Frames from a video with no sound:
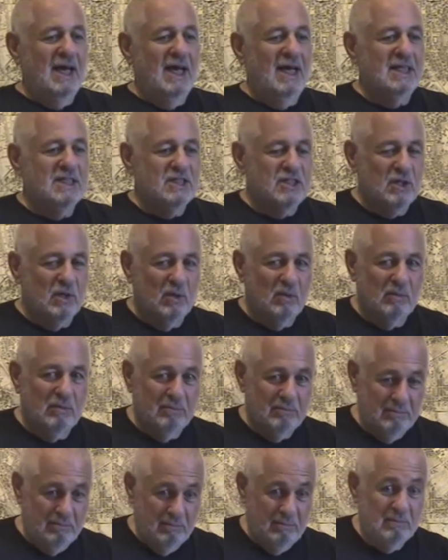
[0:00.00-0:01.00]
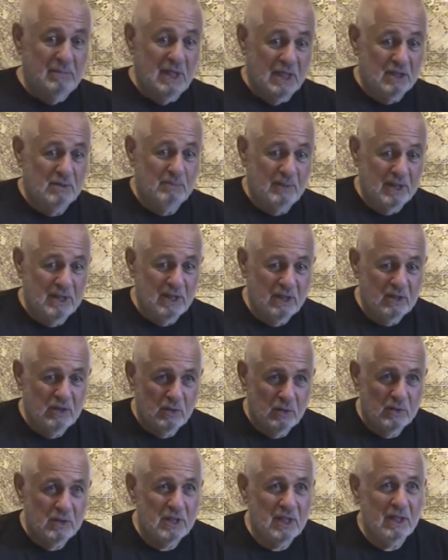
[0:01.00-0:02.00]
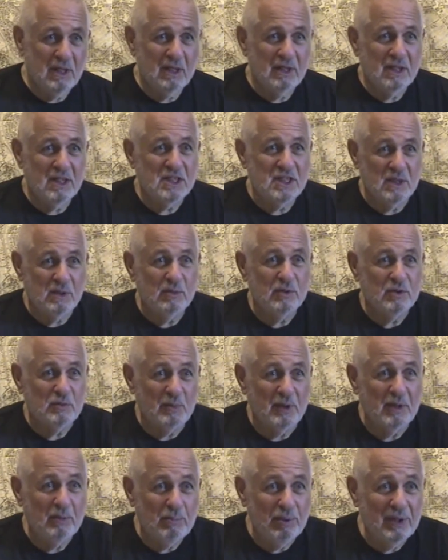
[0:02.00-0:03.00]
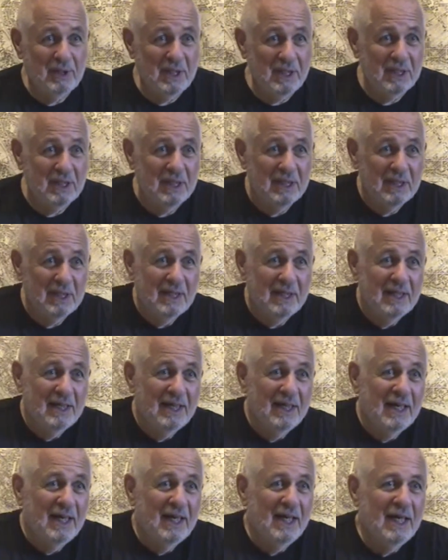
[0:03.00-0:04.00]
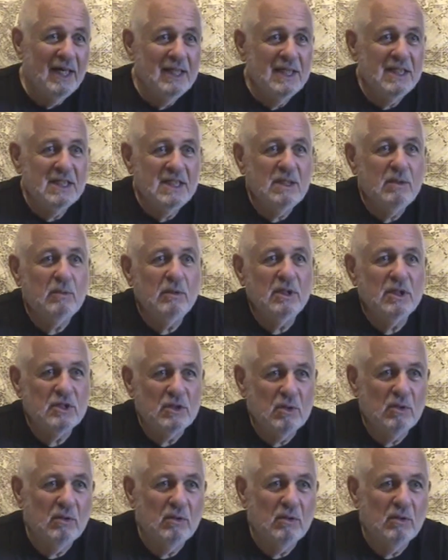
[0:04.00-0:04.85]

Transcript: And so next Monday and Tuesday, the sequel is being printed. And the sequel is